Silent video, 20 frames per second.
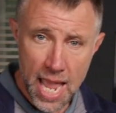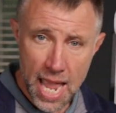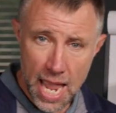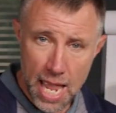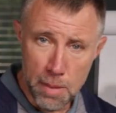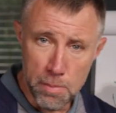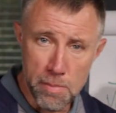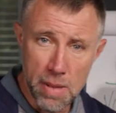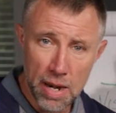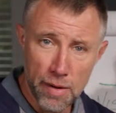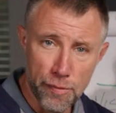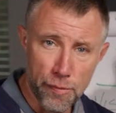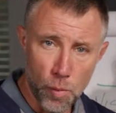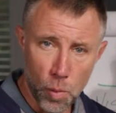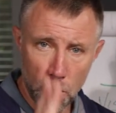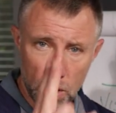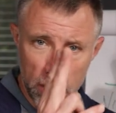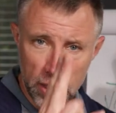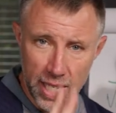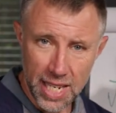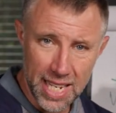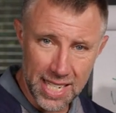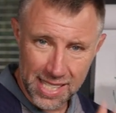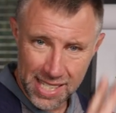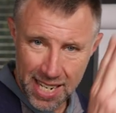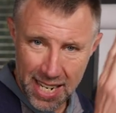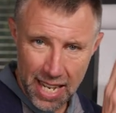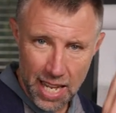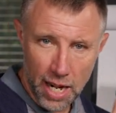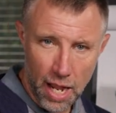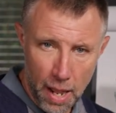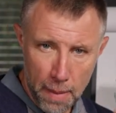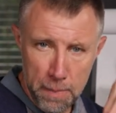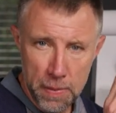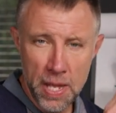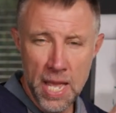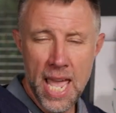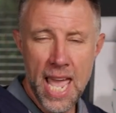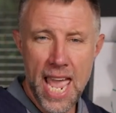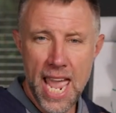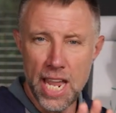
it metaphorically gets cut up